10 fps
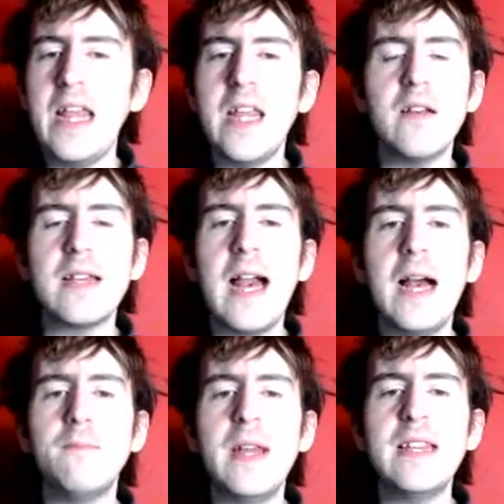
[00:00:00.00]
you've
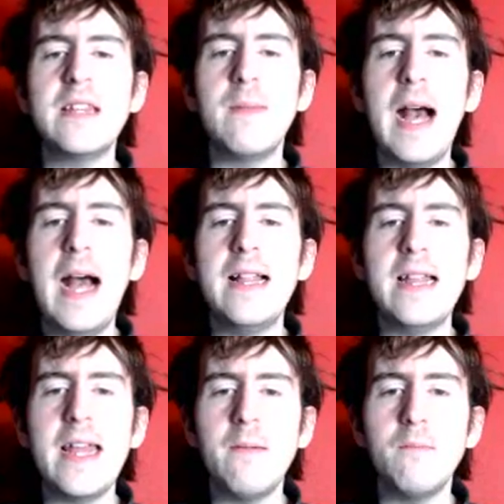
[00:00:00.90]
got me
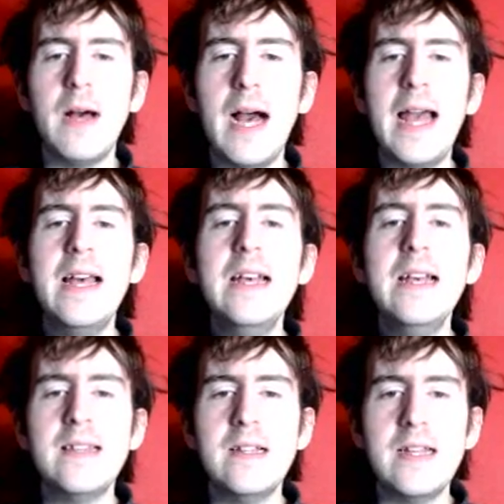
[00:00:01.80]
smiling in my
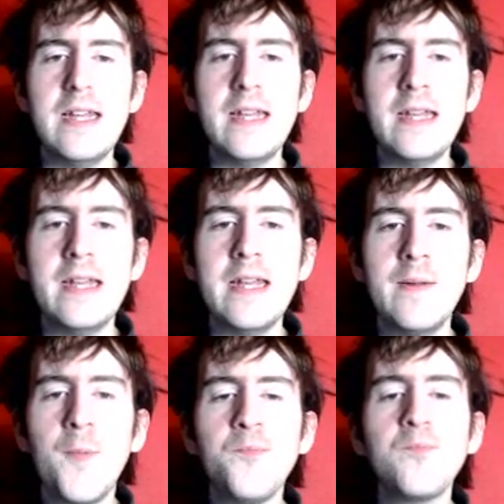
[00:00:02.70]
sleep.